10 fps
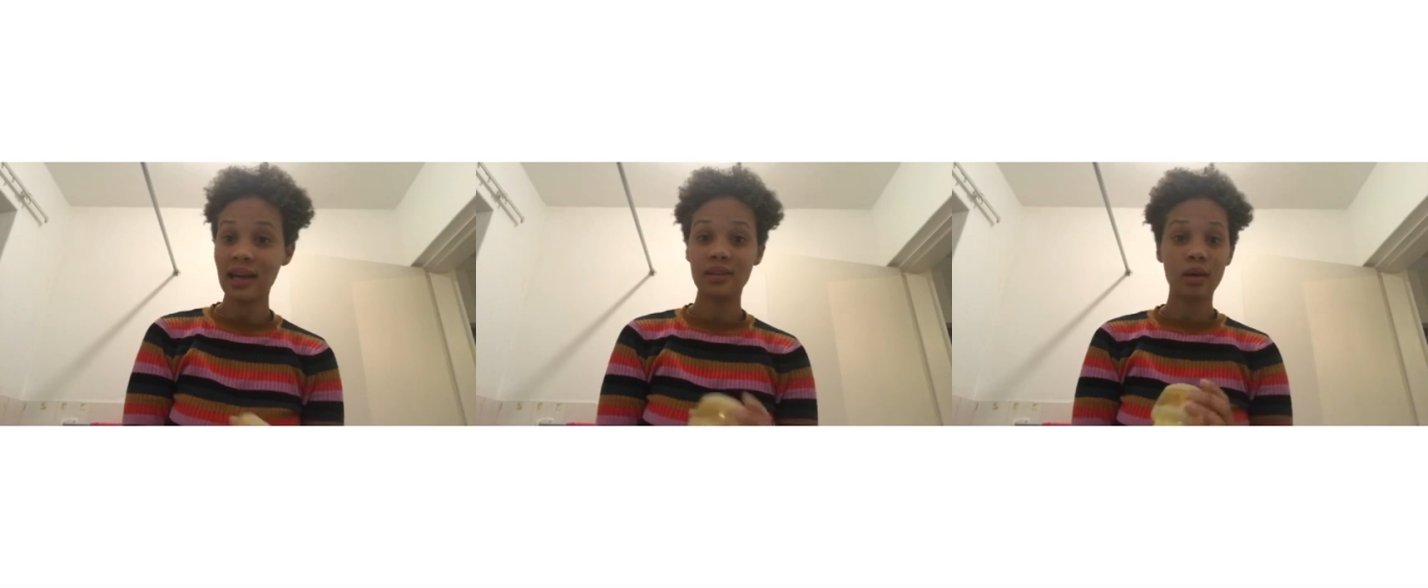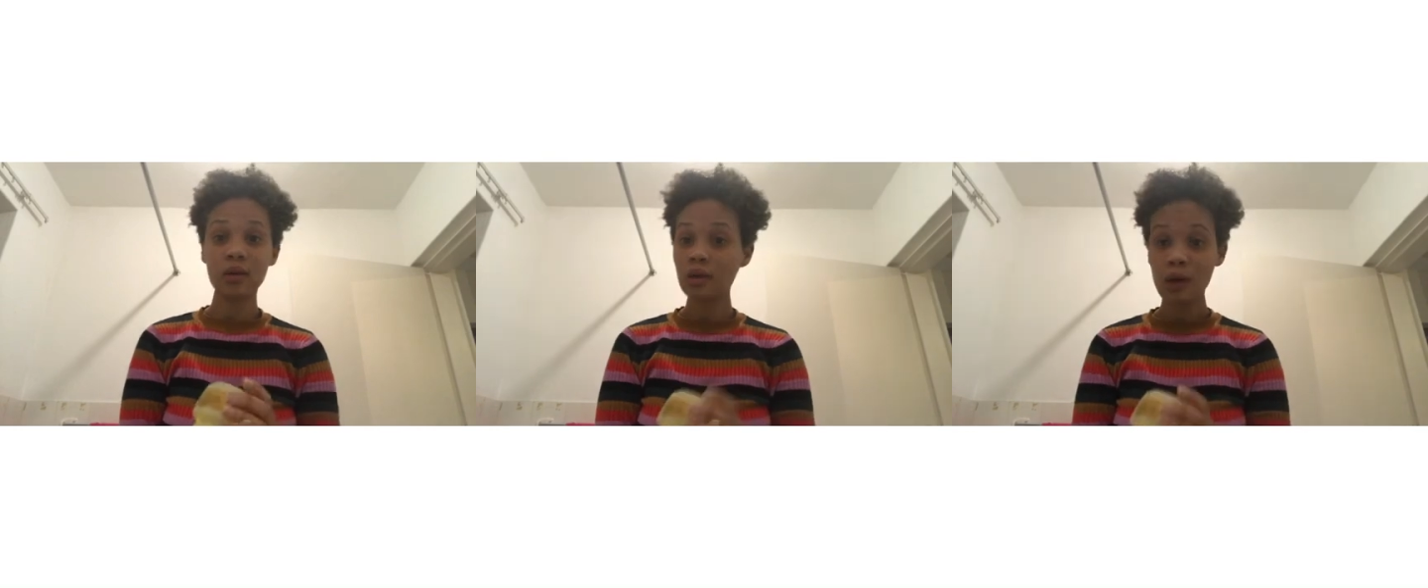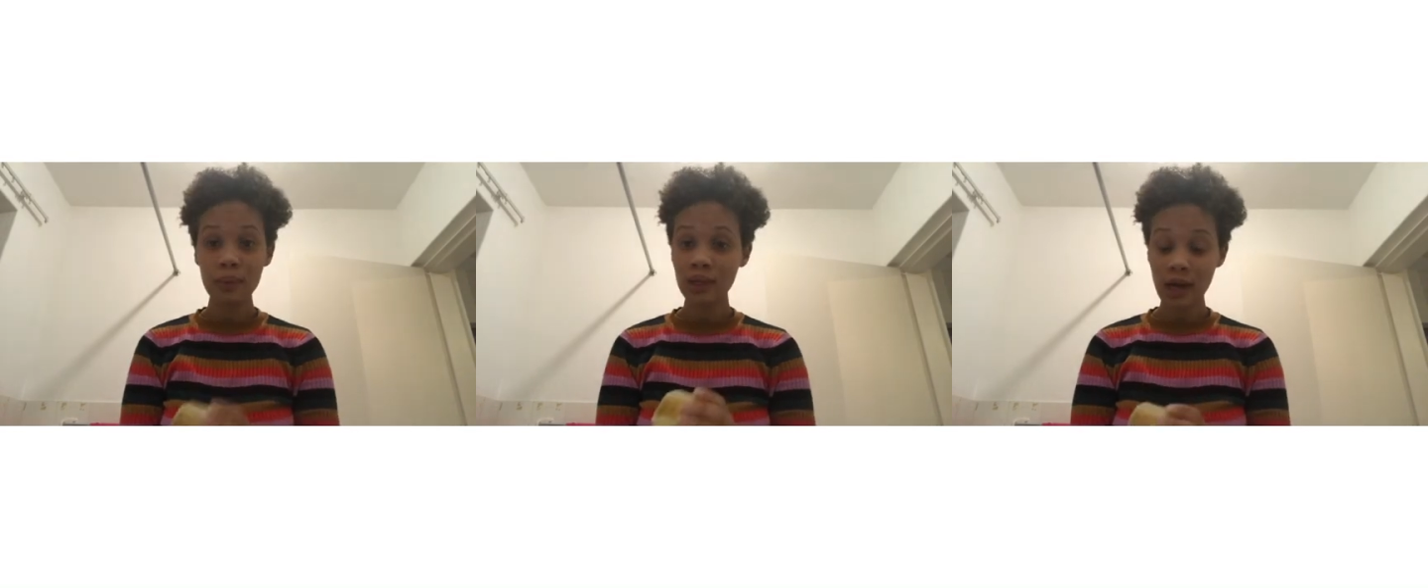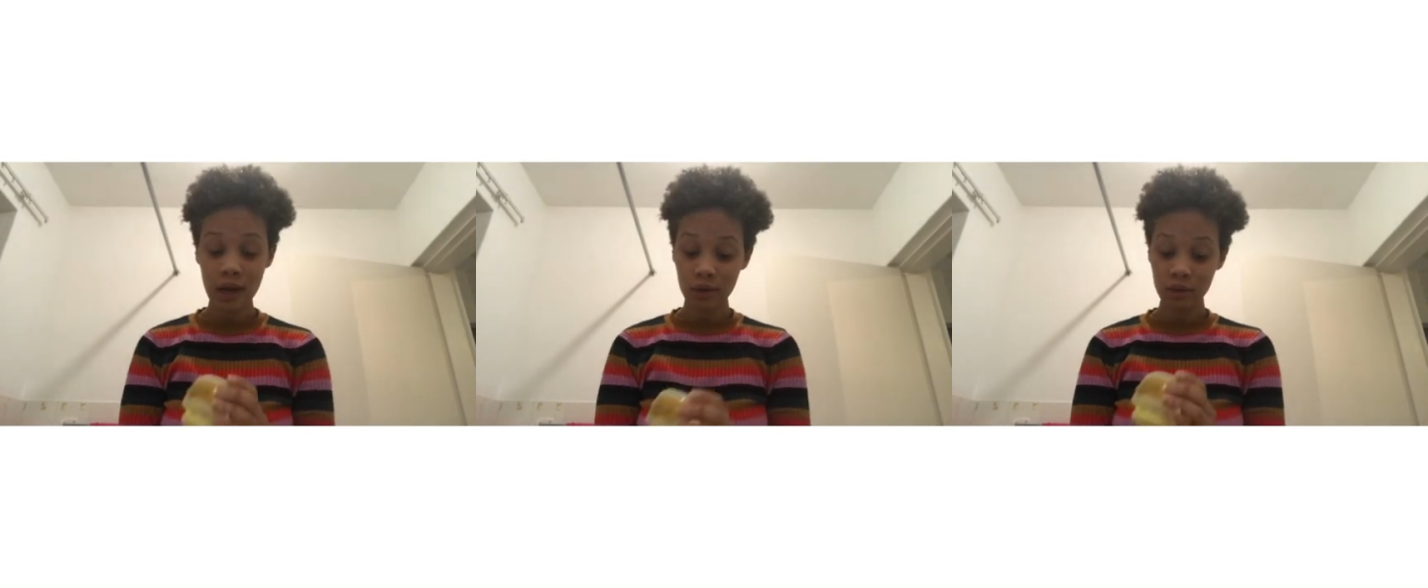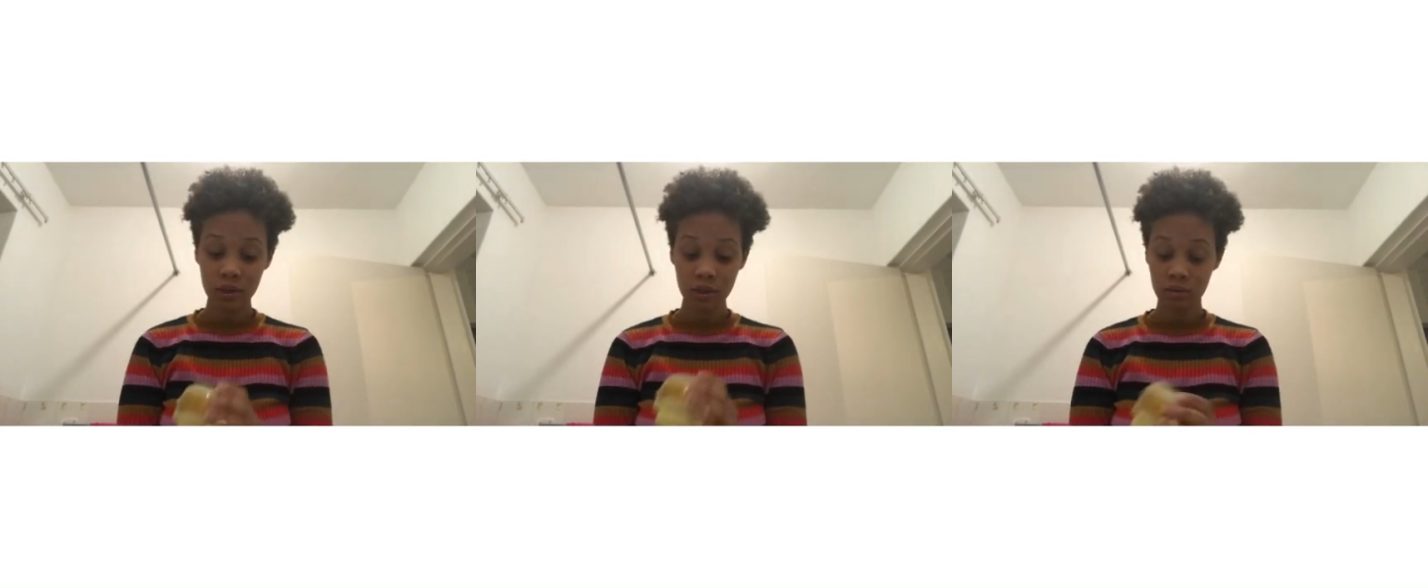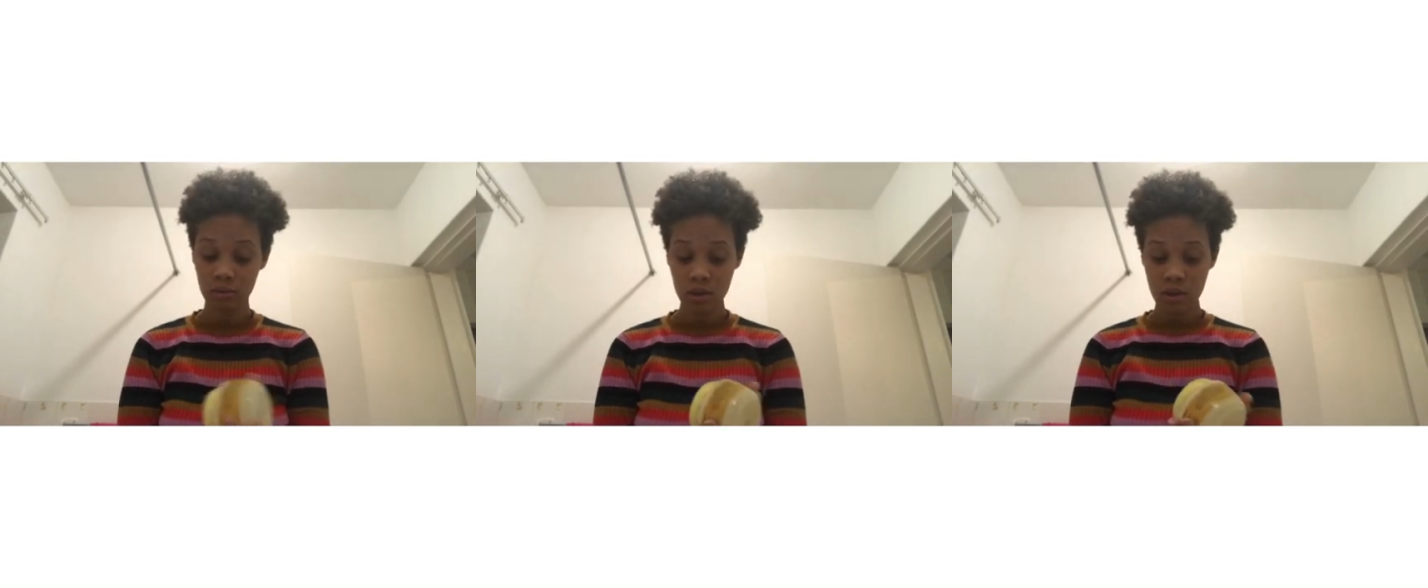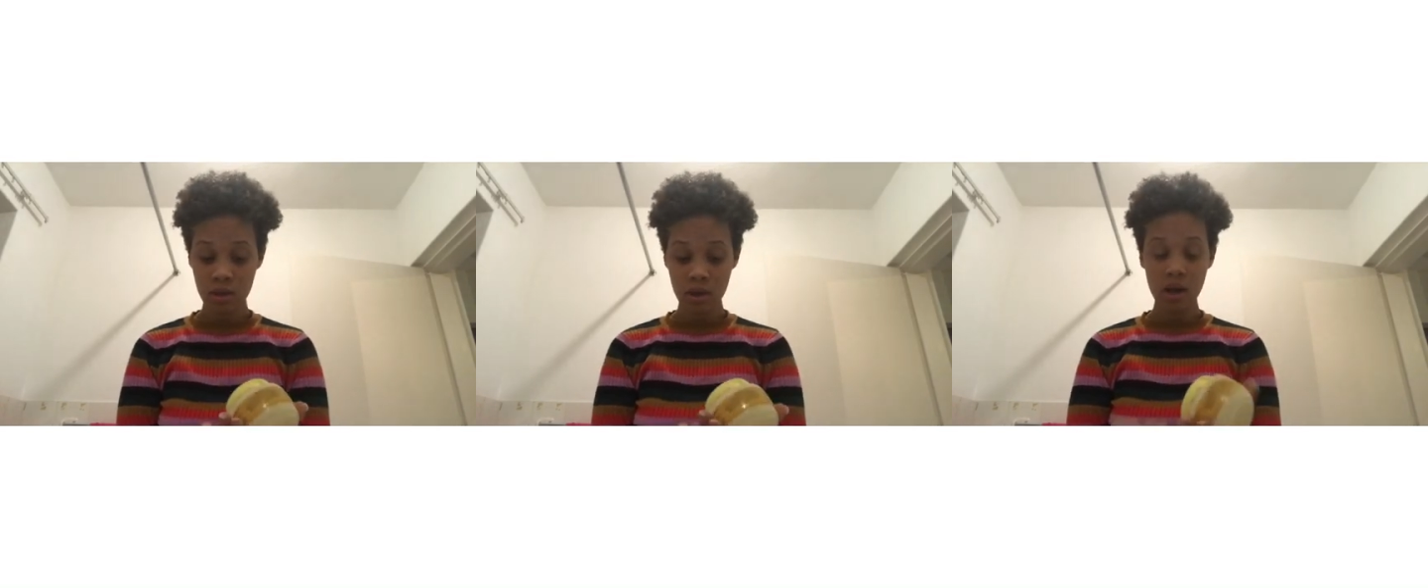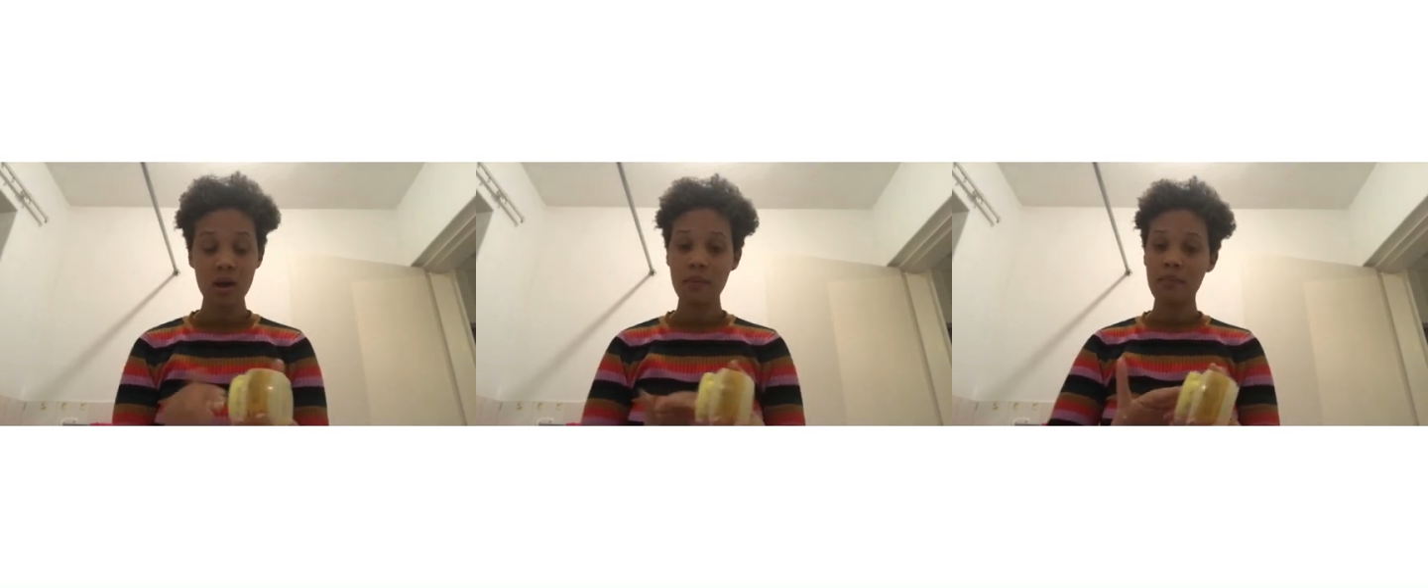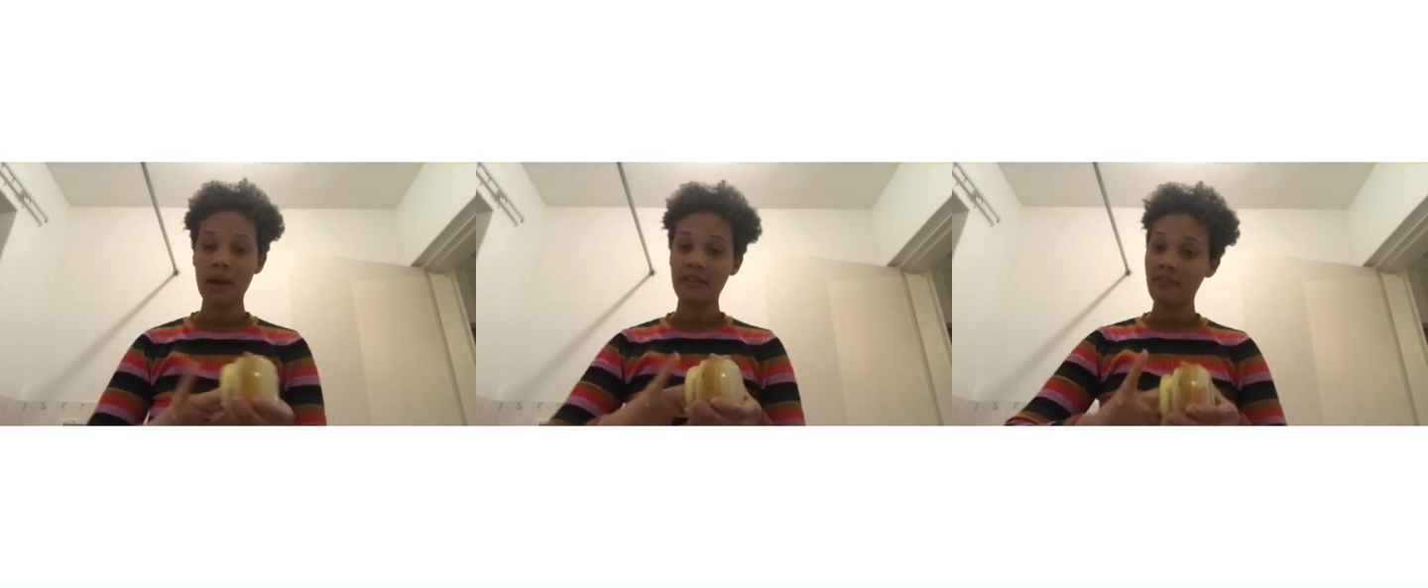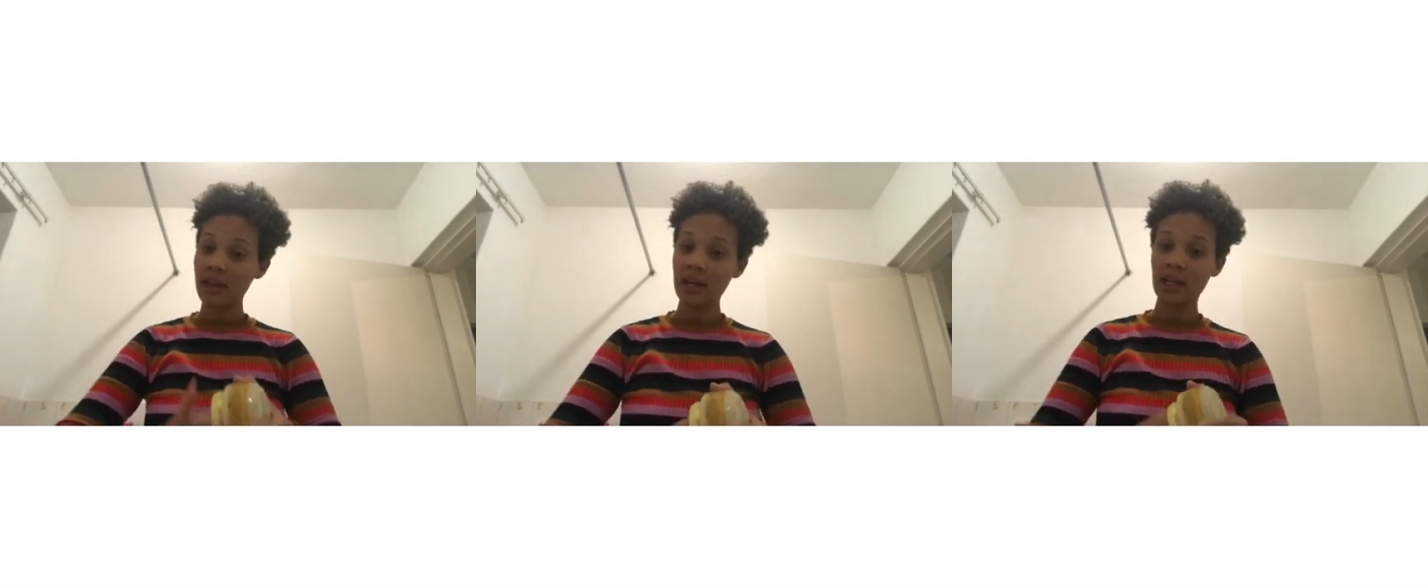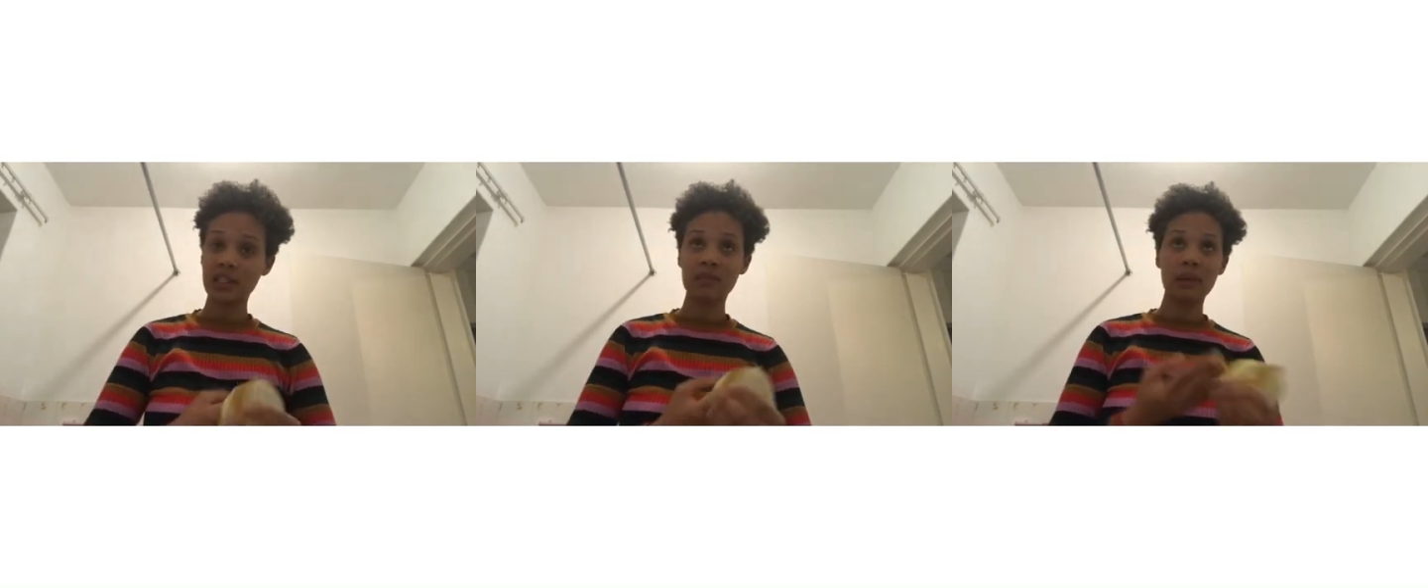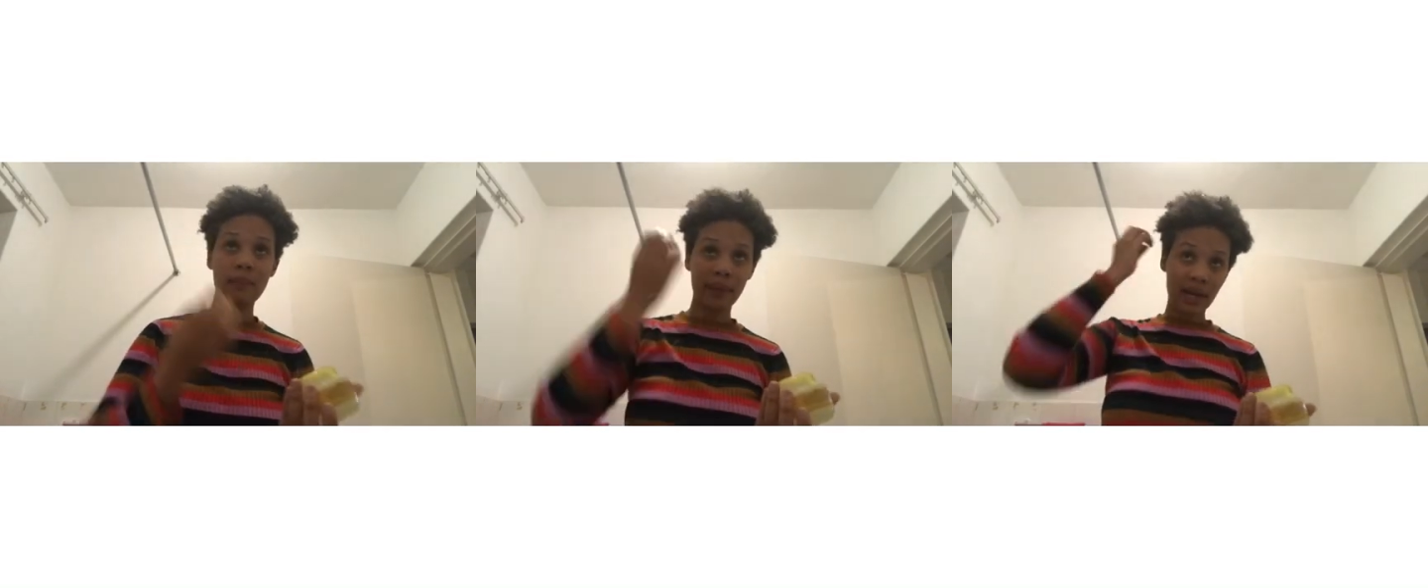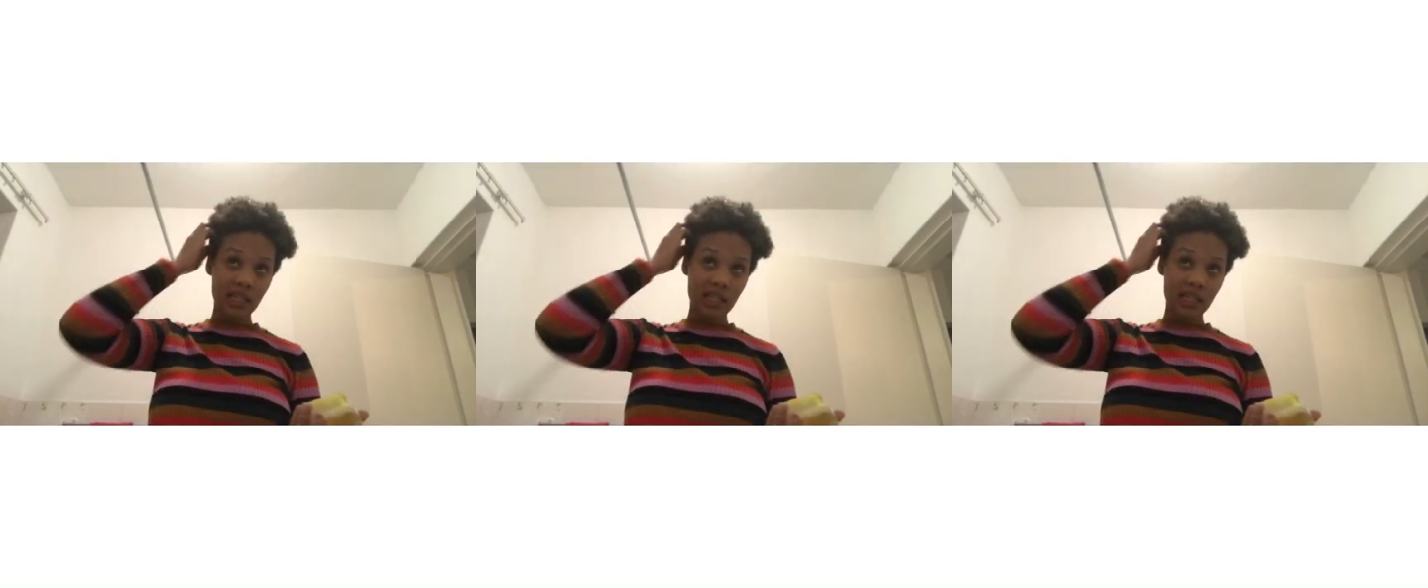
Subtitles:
don't comb it out. My fingers is my brush,